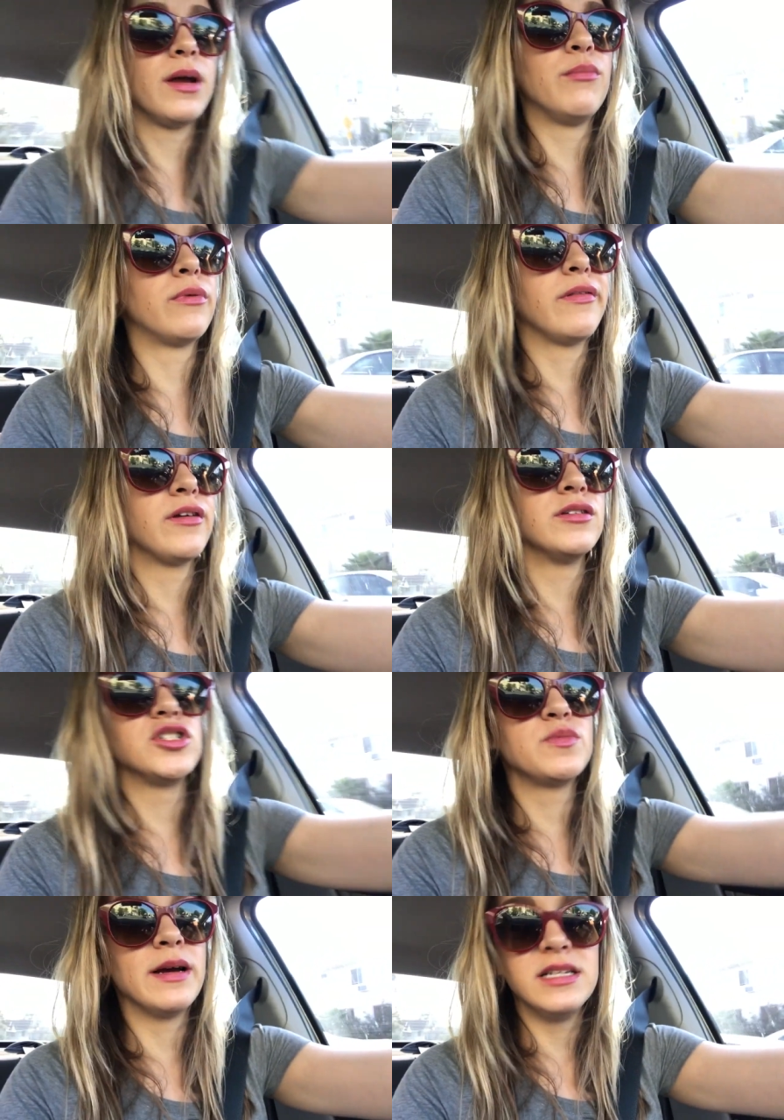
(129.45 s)
my brother
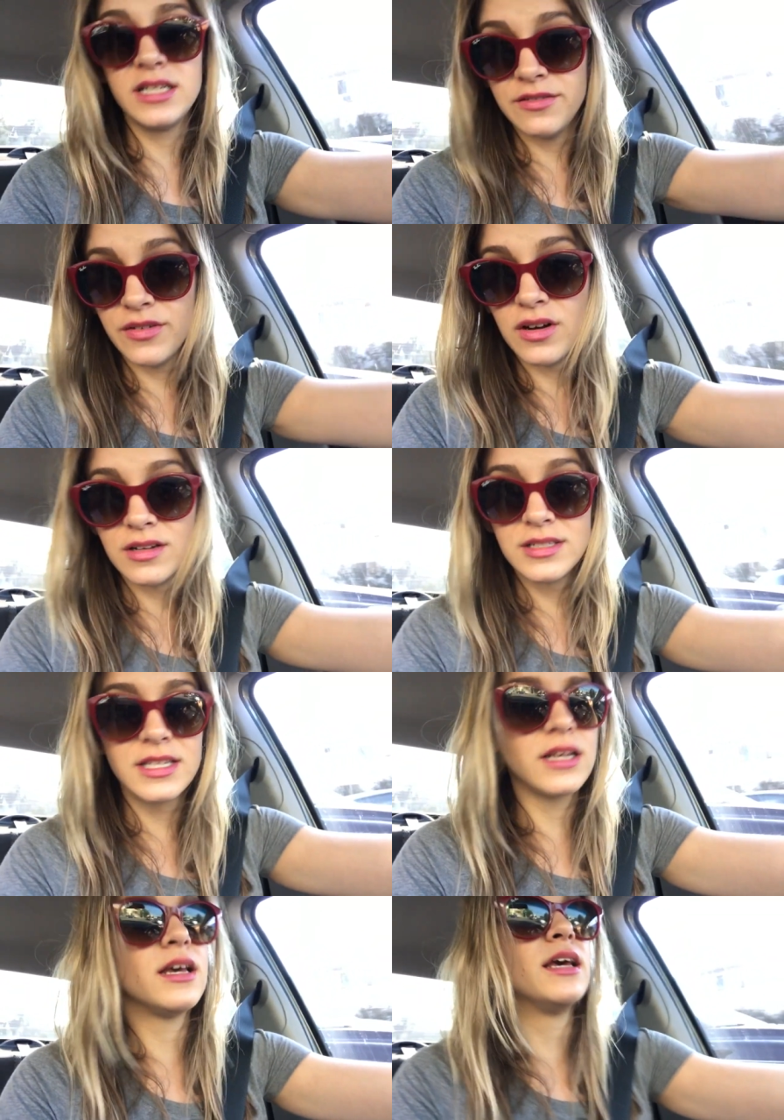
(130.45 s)
just by default.